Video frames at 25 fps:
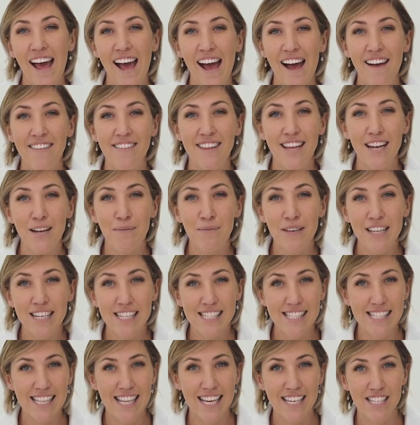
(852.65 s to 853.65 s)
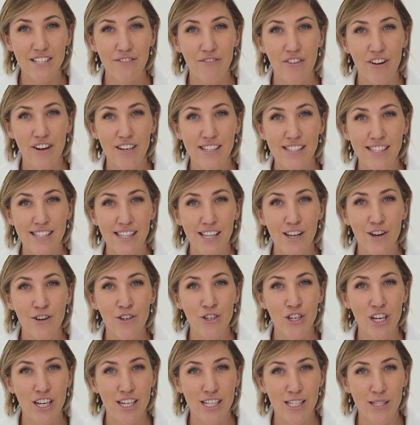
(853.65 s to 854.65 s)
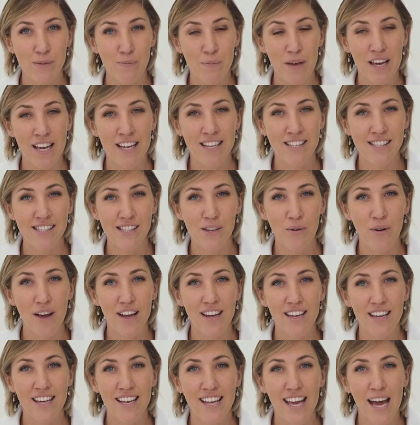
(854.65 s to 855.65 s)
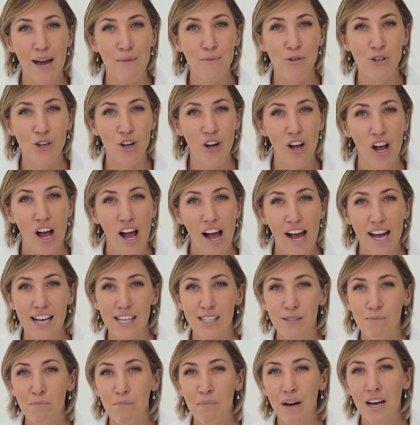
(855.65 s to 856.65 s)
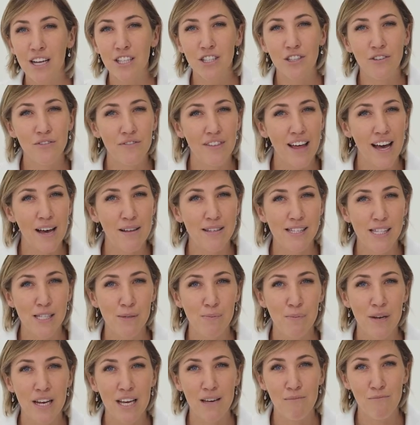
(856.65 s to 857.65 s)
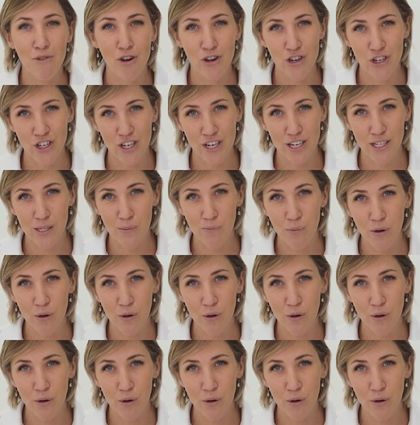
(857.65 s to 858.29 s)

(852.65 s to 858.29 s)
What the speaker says: and then I'm going to select a very slow shutter speed so I can capture as much of that spinning motion as